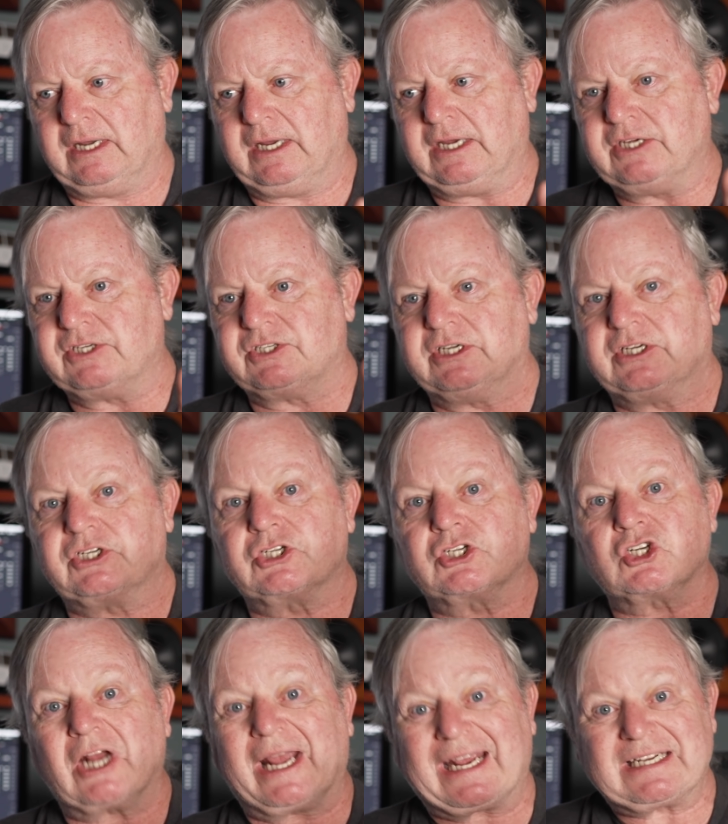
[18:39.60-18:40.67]
is
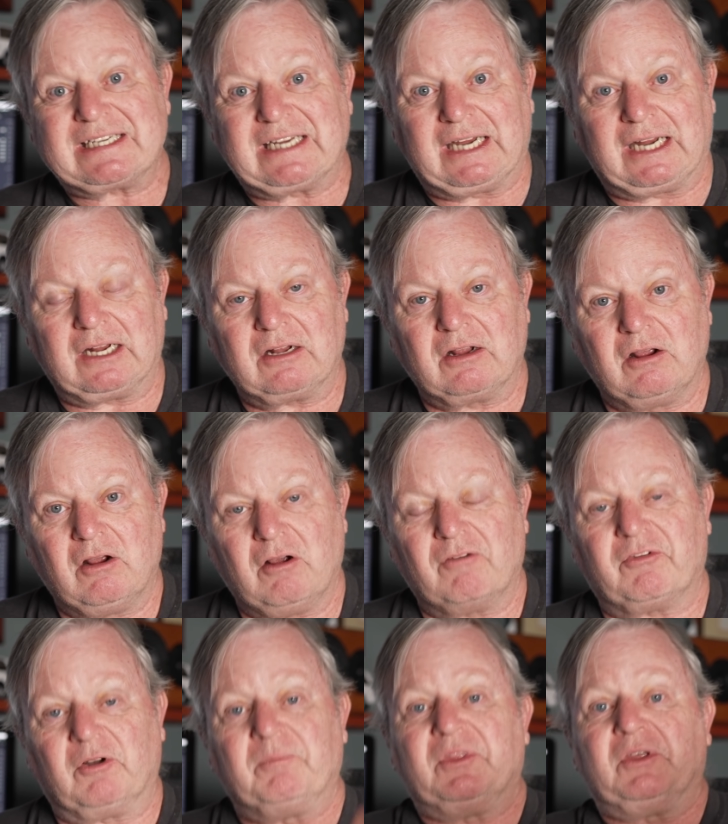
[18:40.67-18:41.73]
detracting
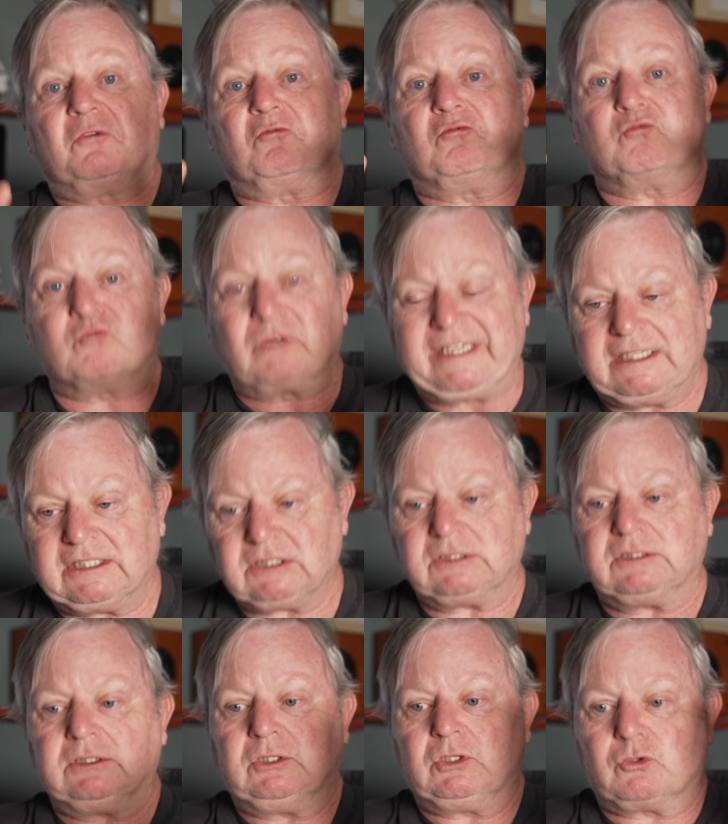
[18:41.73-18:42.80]
from the
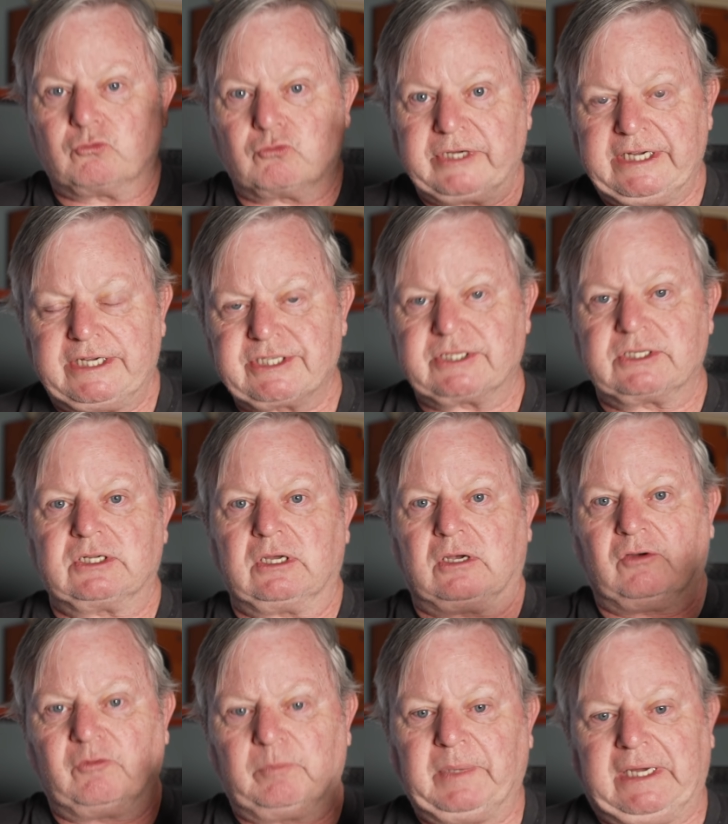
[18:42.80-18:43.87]
real reason
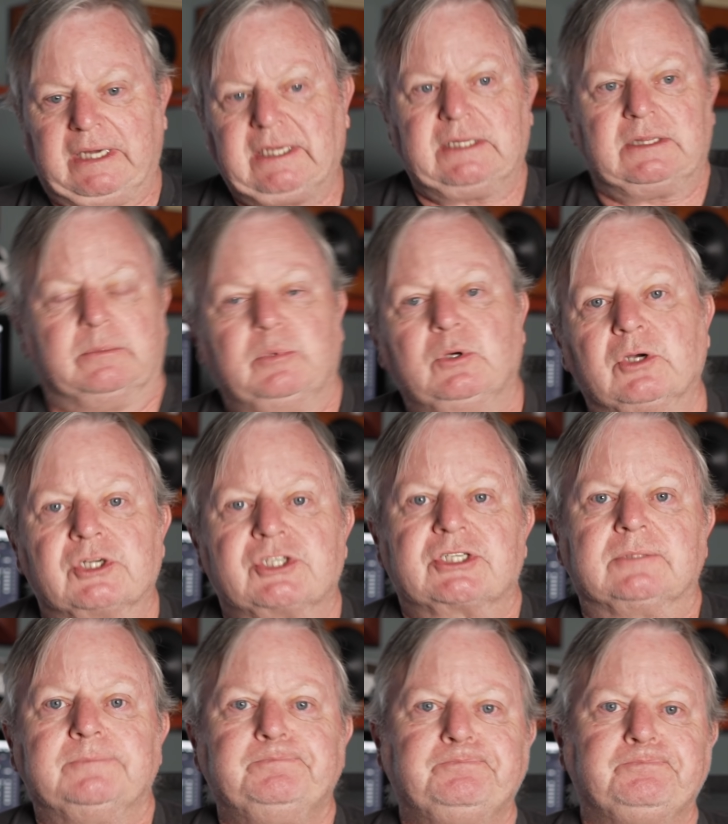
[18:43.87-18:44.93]
of being in the bush.
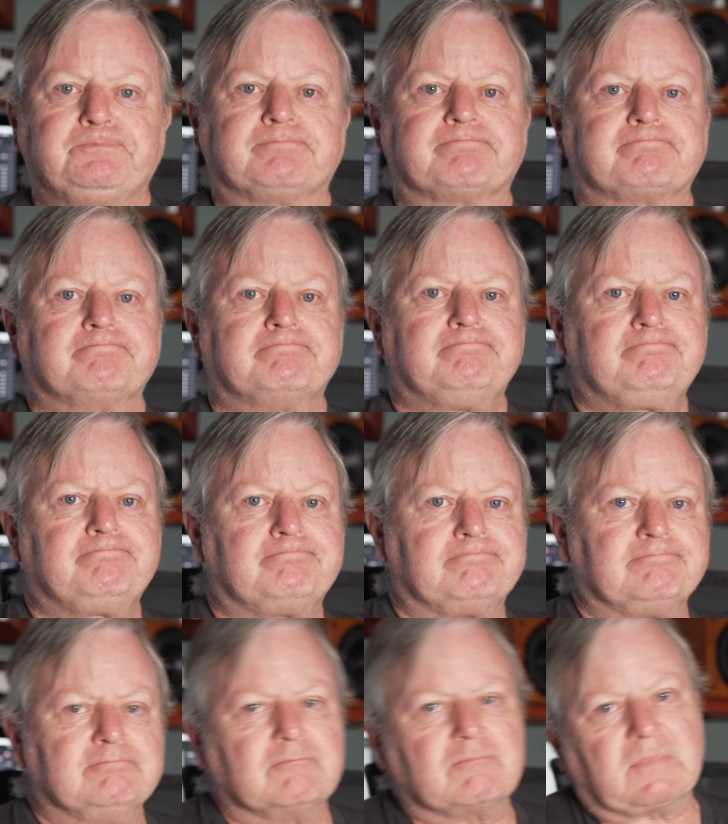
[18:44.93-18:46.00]

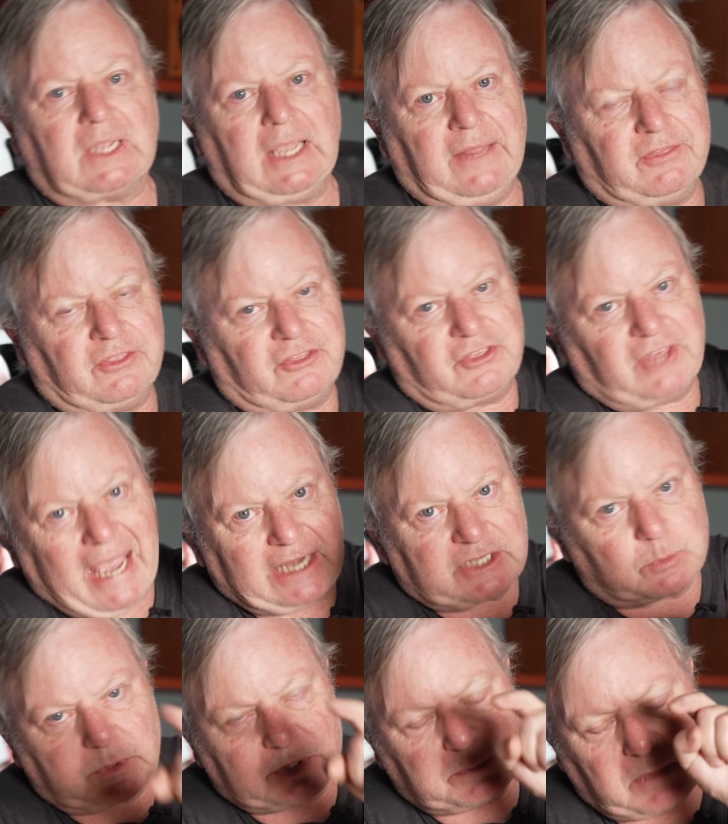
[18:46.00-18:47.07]
And
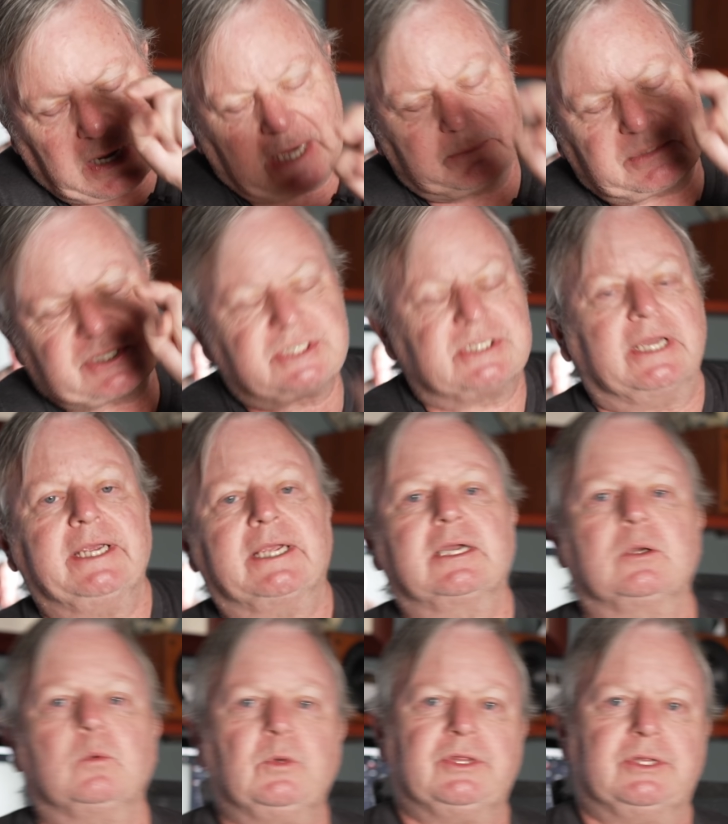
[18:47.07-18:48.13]
that was my mistake
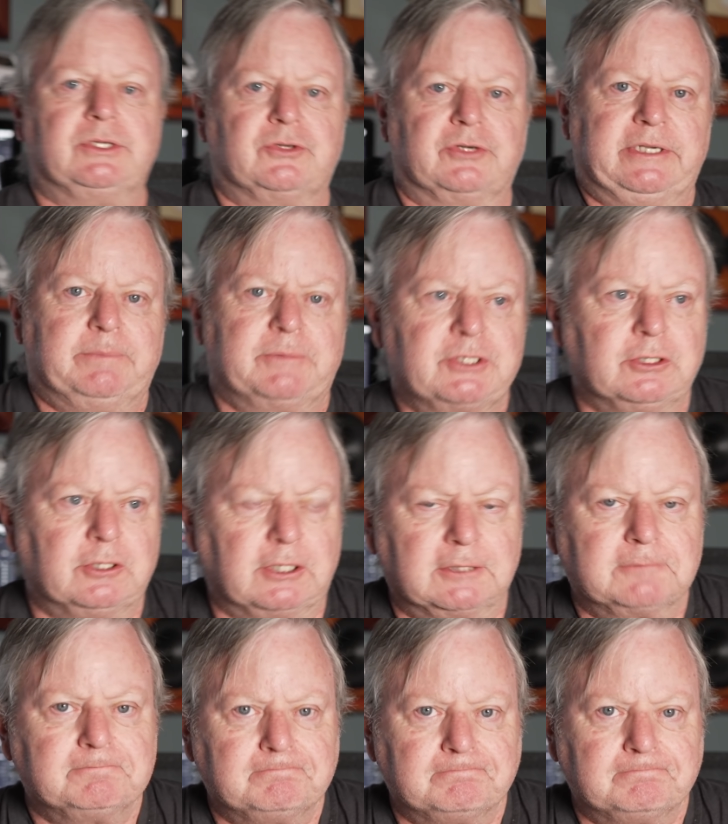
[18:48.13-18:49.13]
with the Dream Tourer,